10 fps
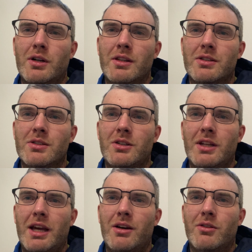and they're sold
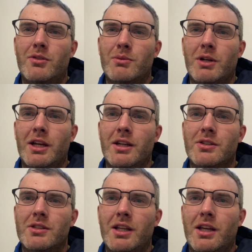out, from what I
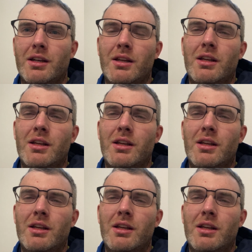understand.